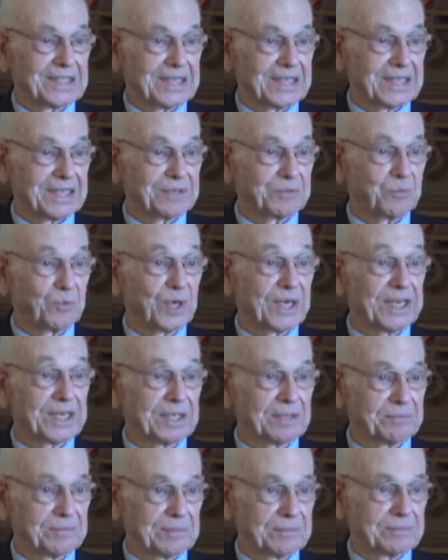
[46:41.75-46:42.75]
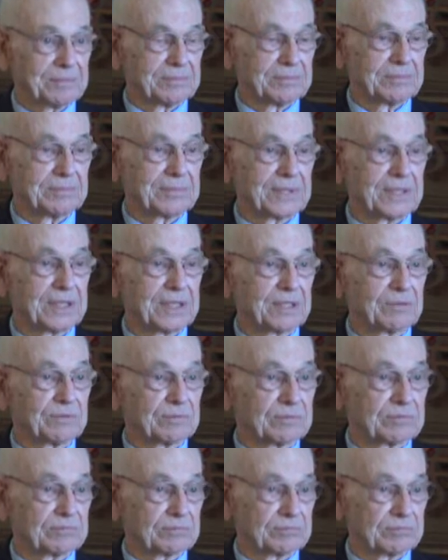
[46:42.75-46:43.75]
I'd weigh them, and
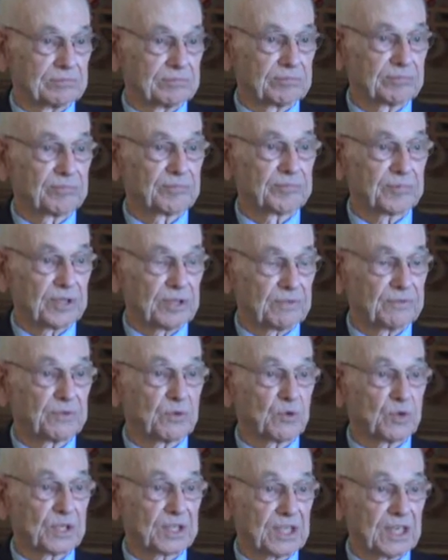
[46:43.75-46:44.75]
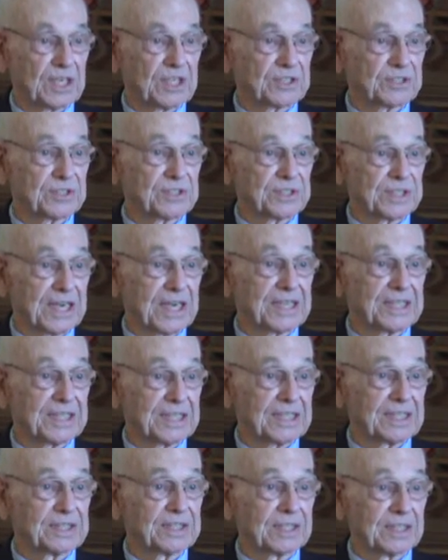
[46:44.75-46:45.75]
on 3 or 4 occasions I
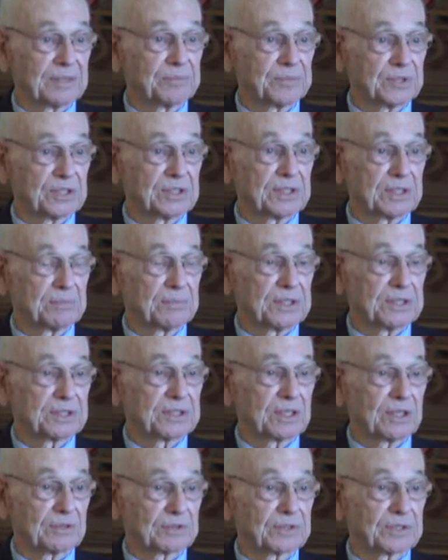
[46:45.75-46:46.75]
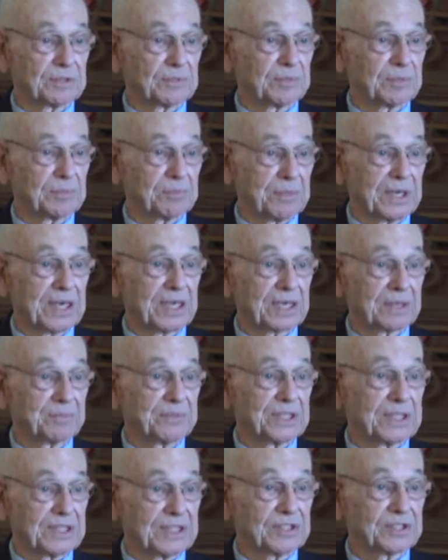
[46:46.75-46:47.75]
did come to him and talk to him about
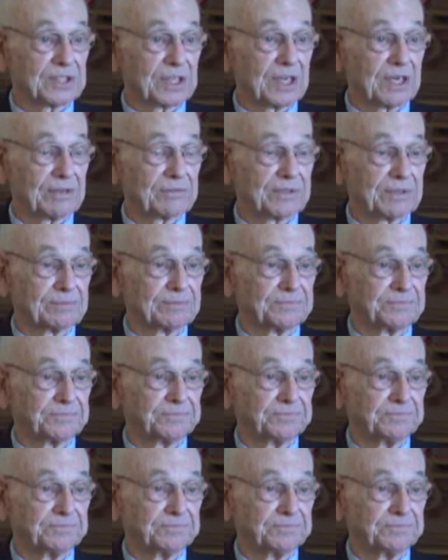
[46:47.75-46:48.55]
them, and he solved them.